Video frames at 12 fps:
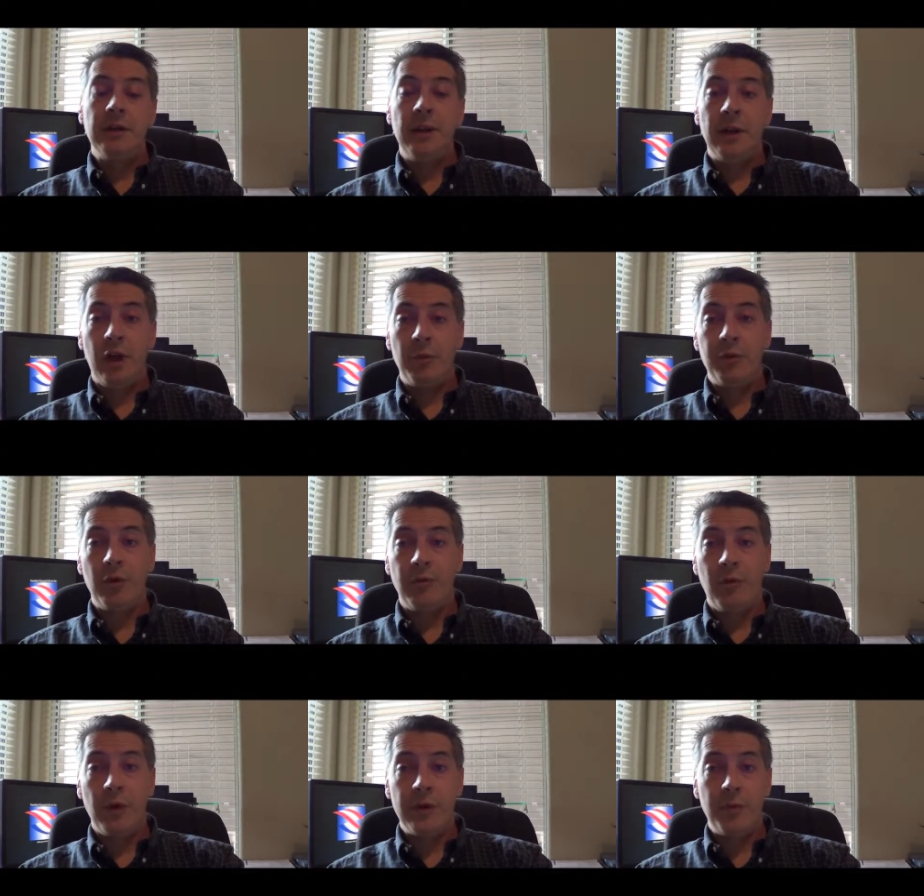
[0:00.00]
and help you
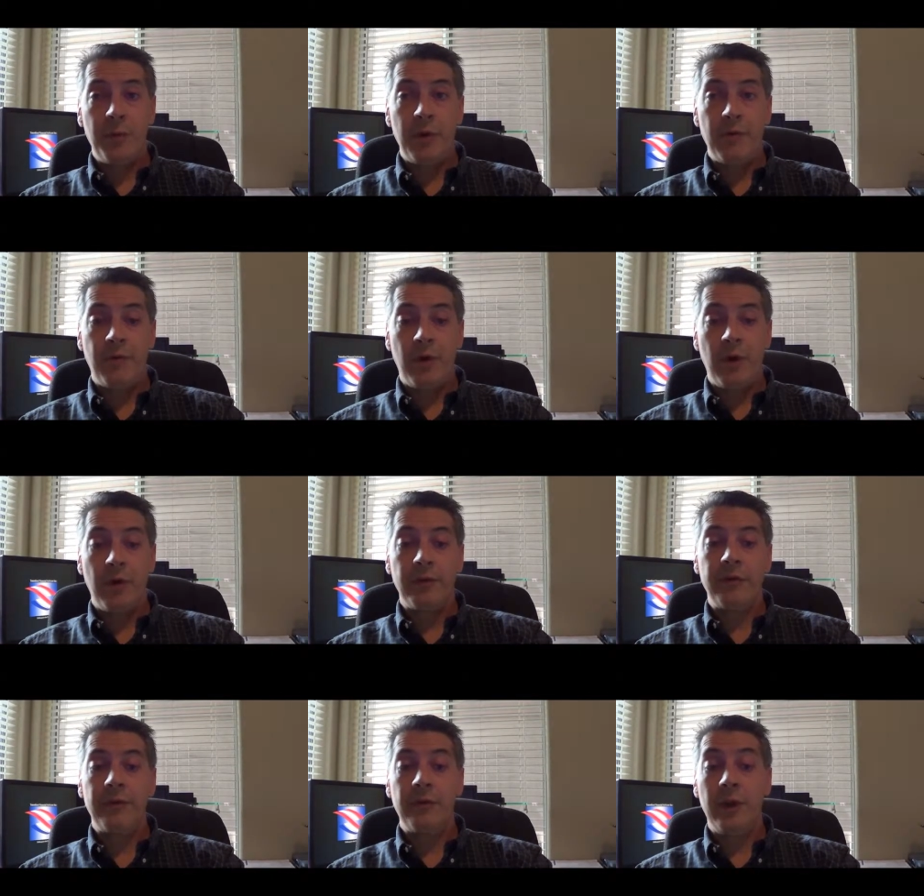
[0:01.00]
avoid the
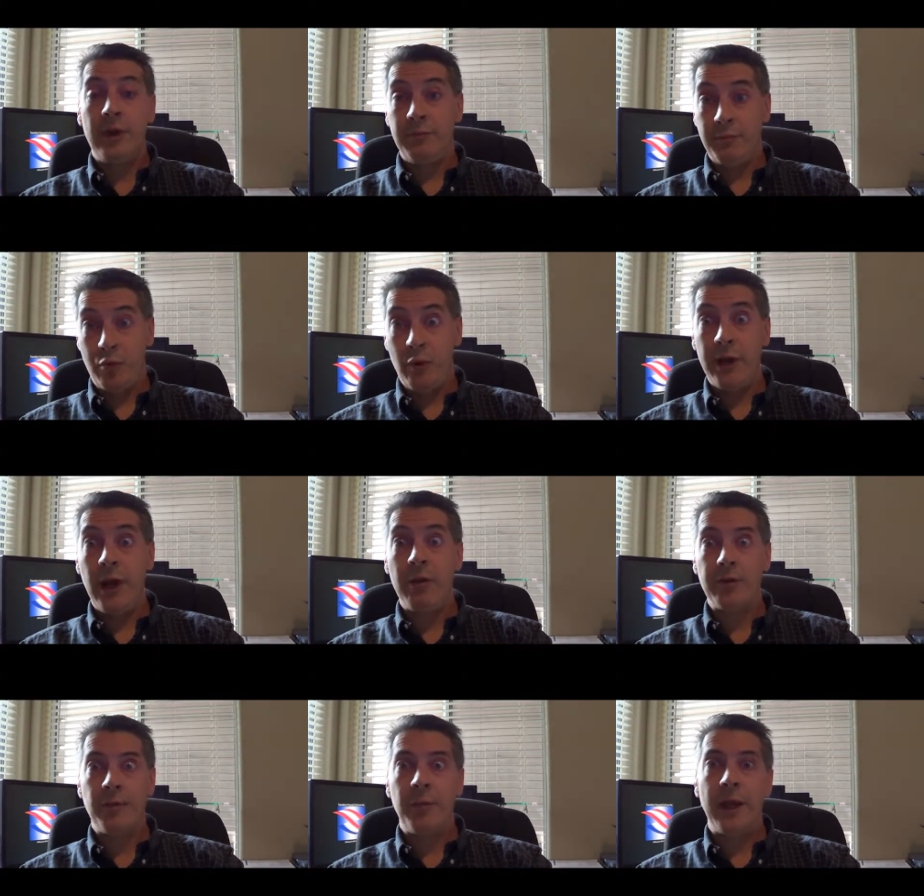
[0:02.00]
pitfalls and point
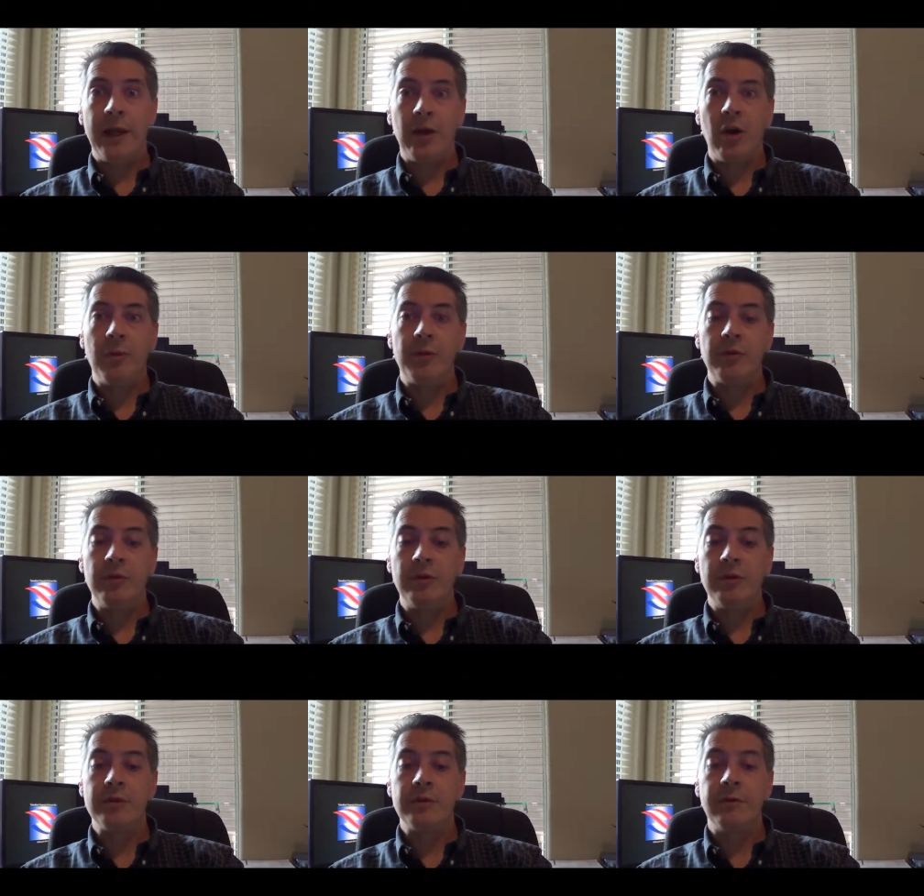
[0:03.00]
out the planning
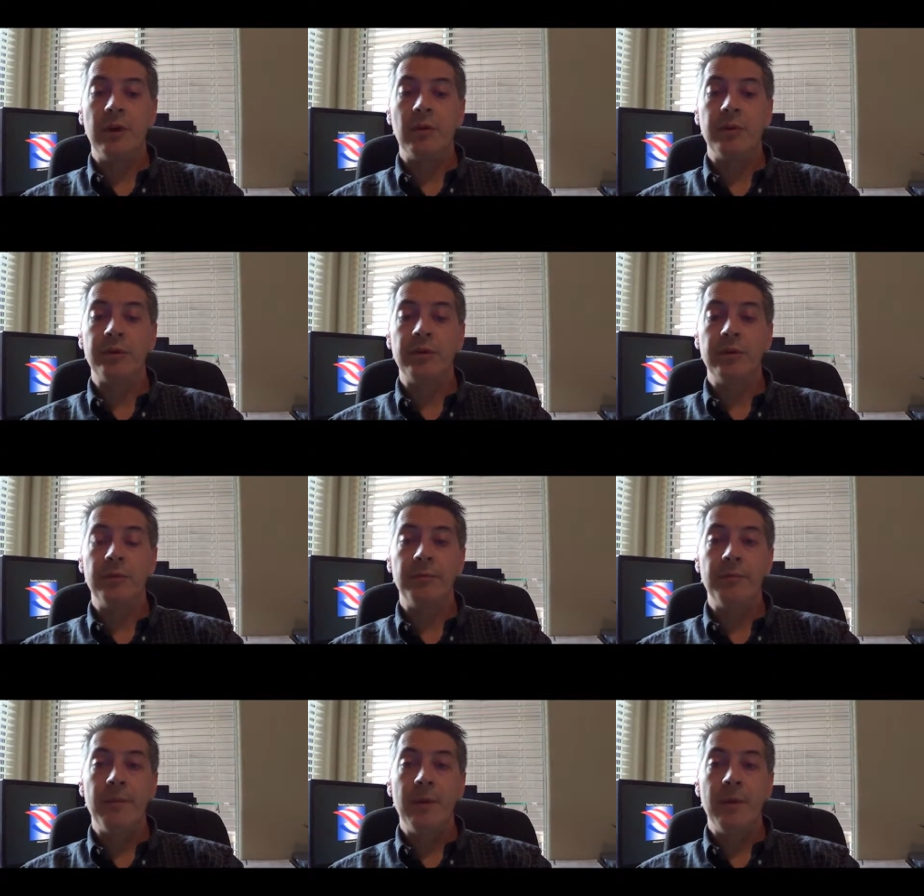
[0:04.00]
opportunities available to you.